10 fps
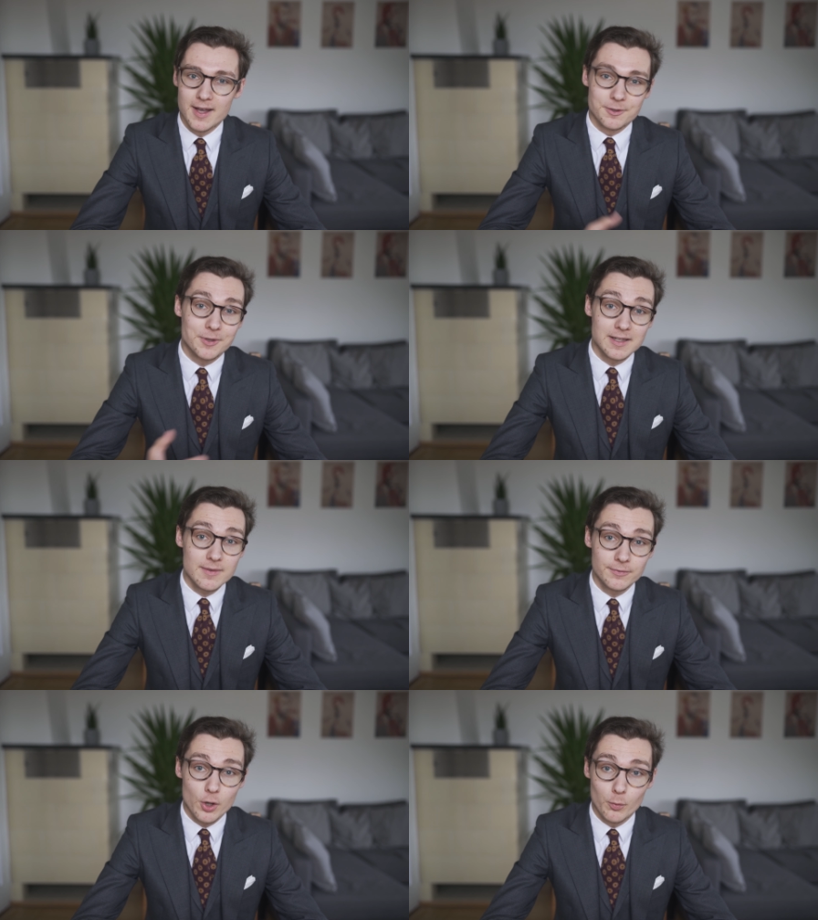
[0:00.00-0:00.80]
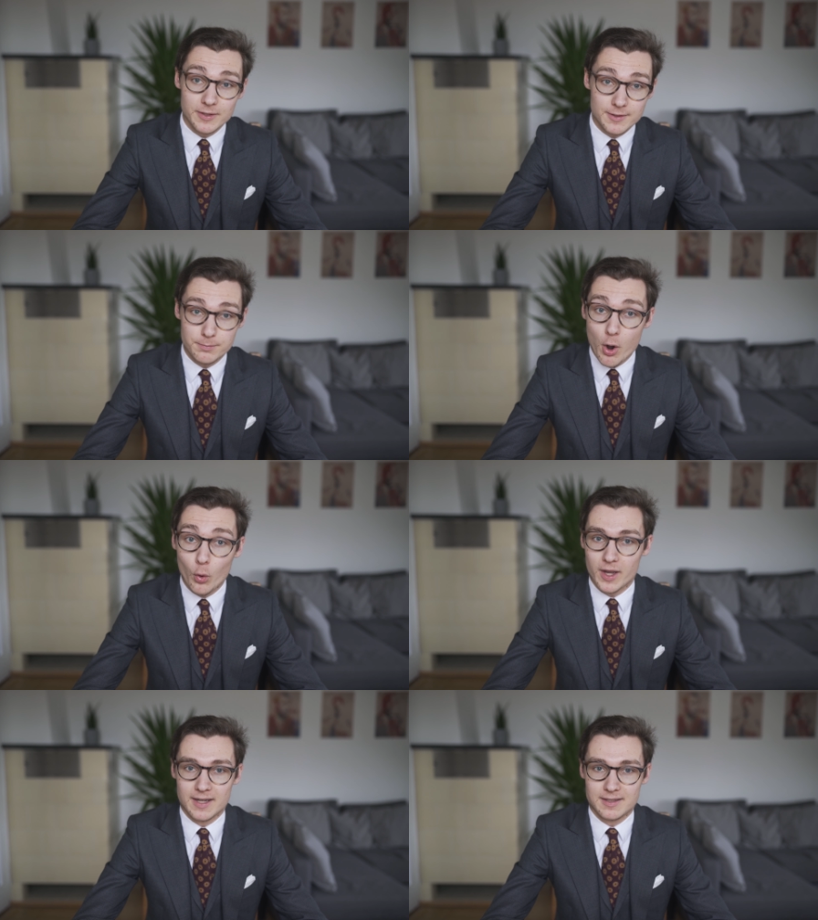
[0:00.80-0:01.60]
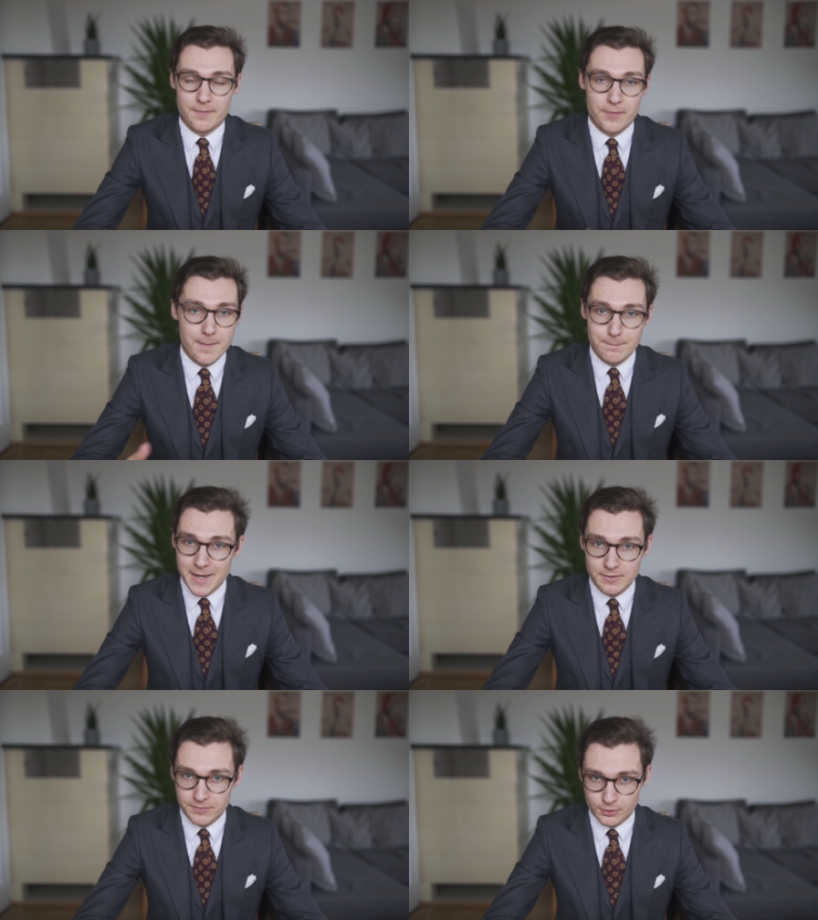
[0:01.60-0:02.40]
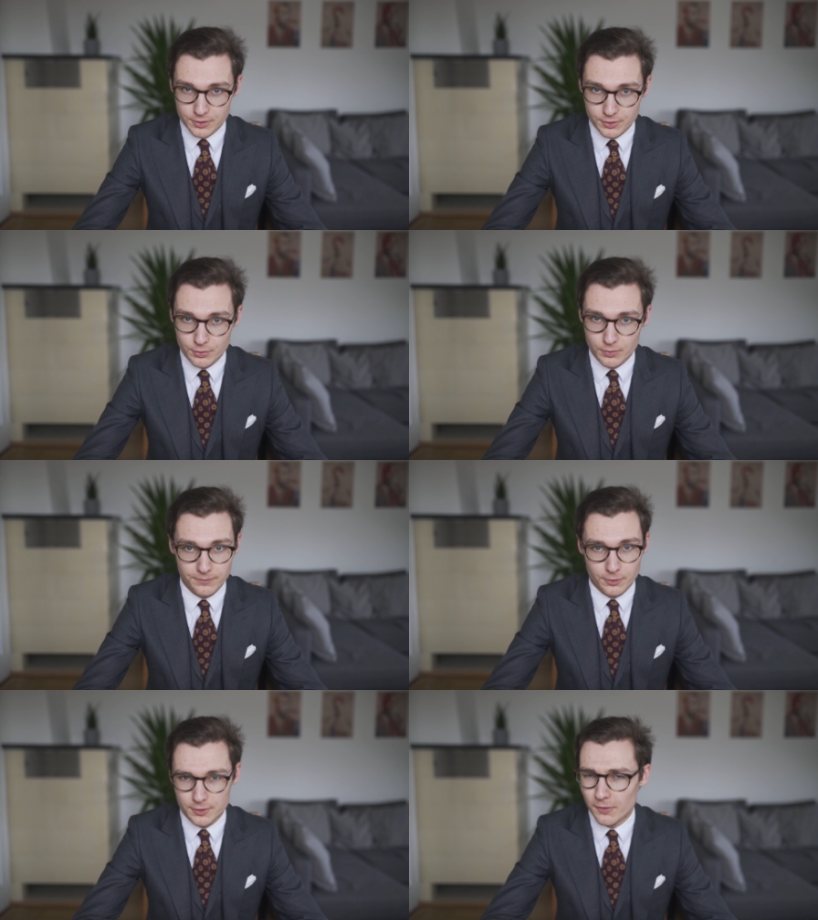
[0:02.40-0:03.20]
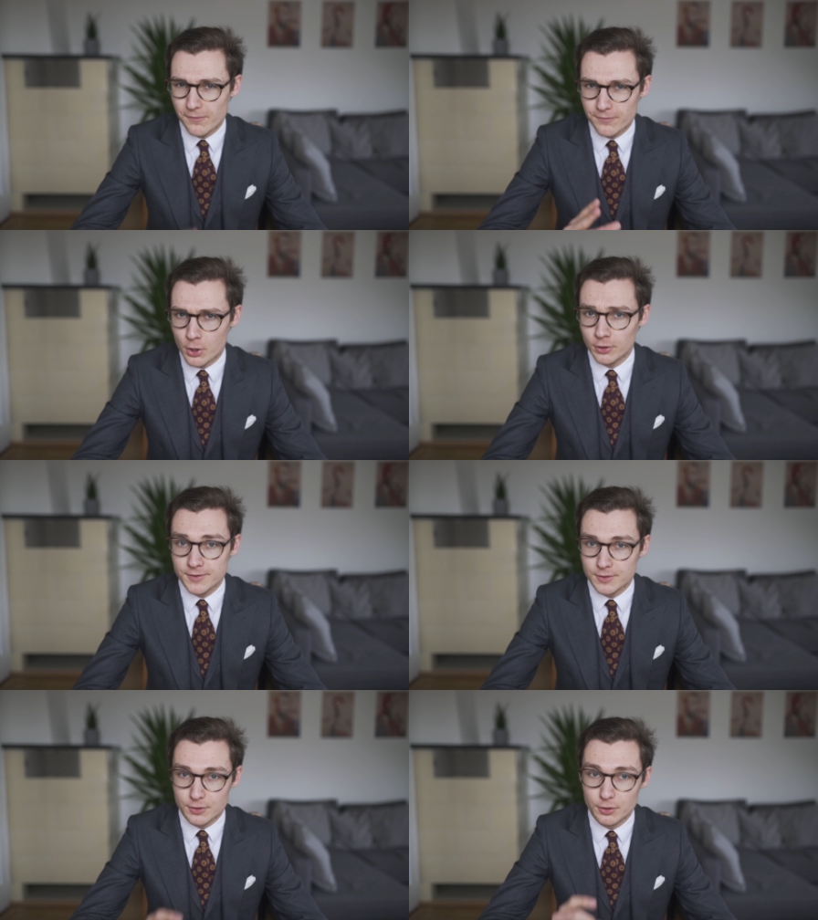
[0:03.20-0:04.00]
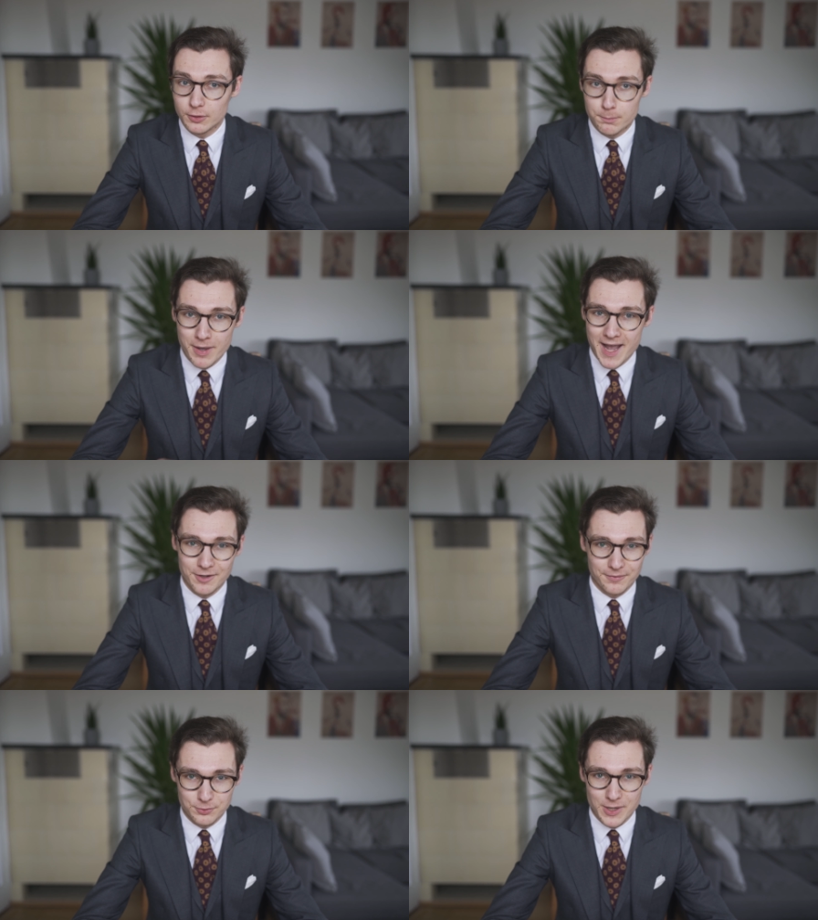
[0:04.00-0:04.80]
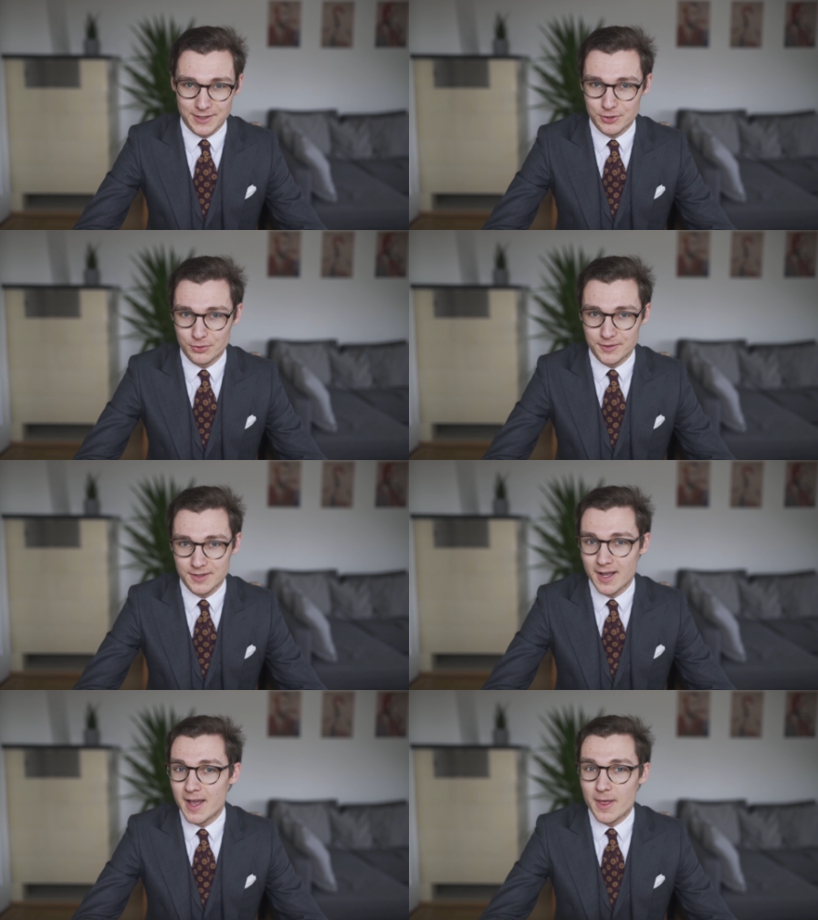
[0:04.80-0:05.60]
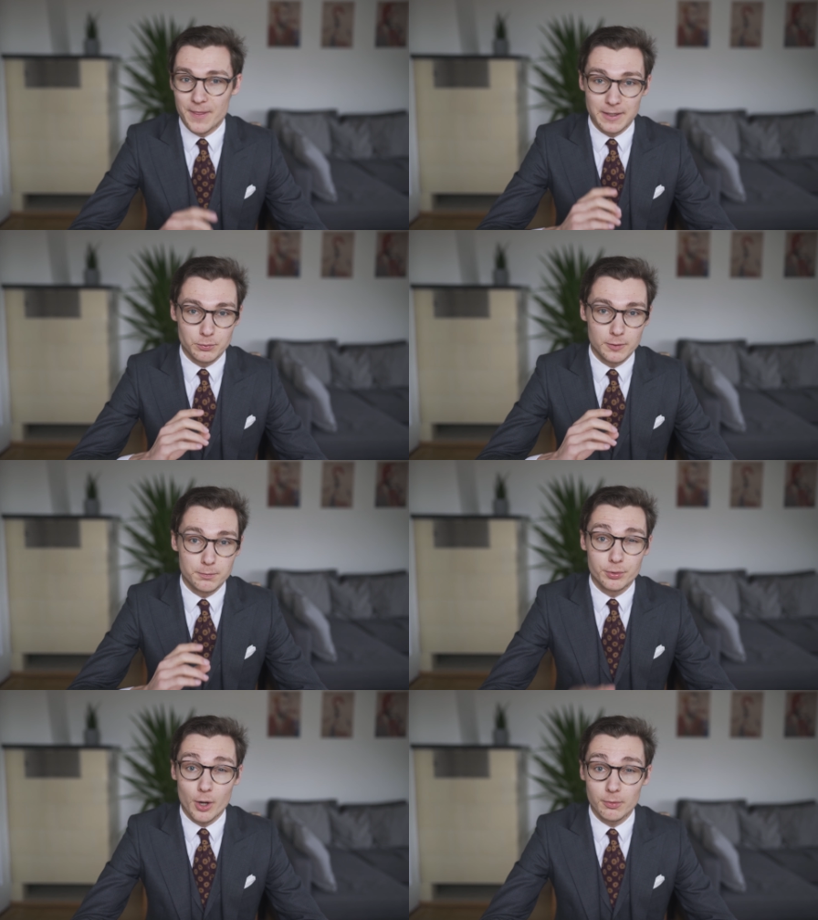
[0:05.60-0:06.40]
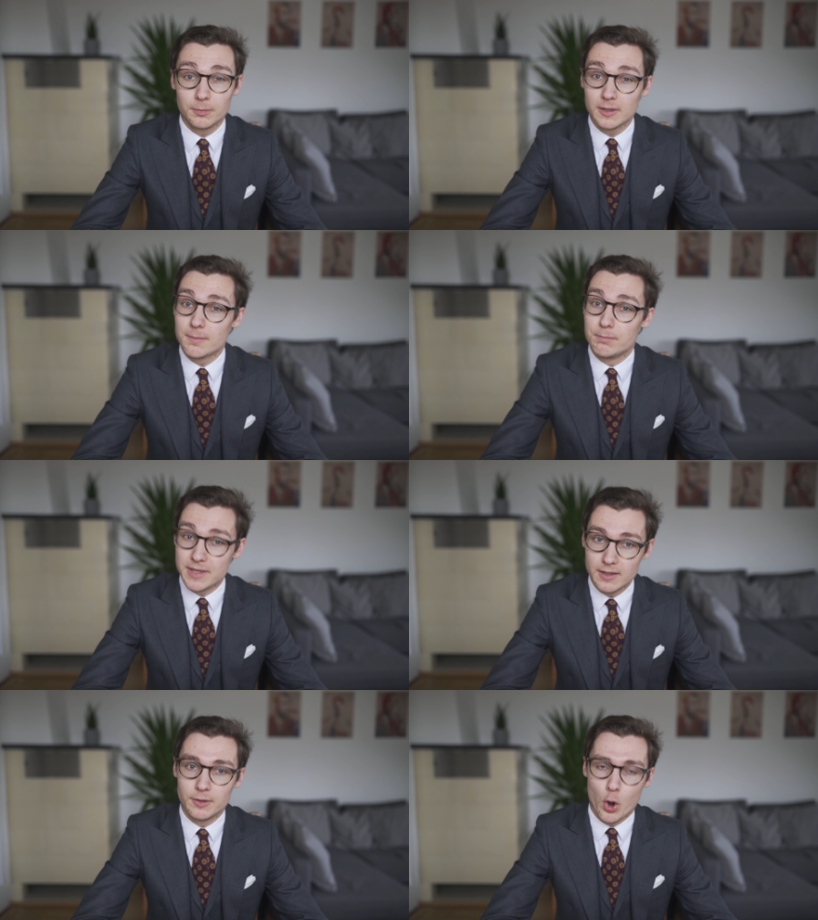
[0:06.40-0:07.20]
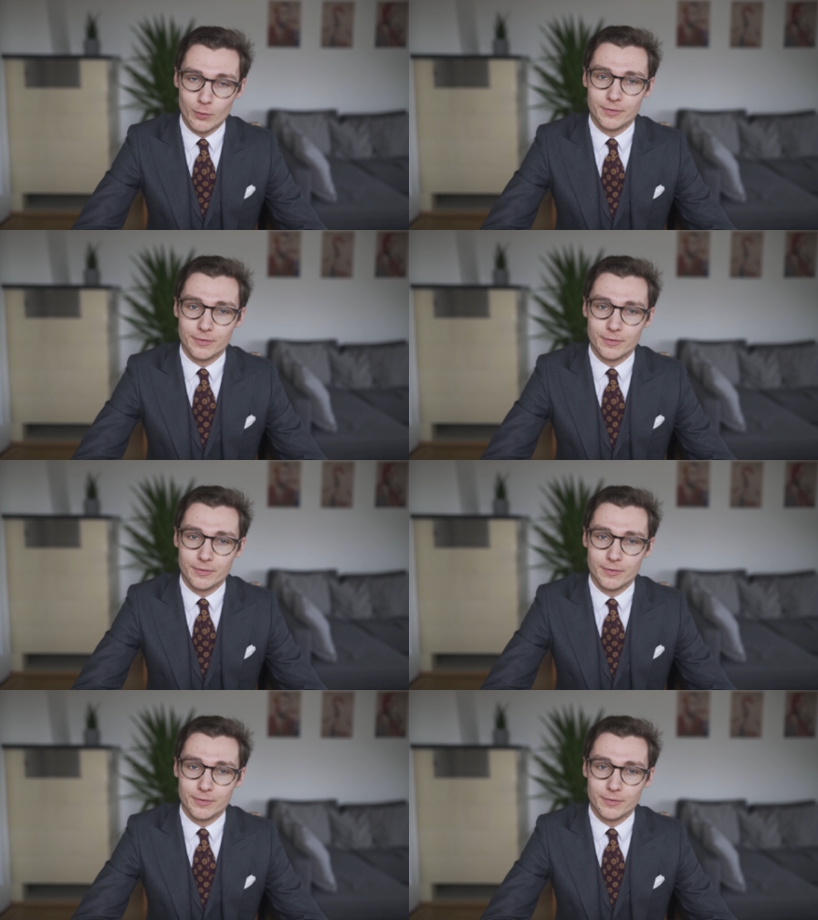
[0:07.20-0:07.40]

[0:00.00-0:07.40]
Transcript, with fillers: You can even go bespoke and have them made for you. For your first good pair of dress shoes, that would probably be an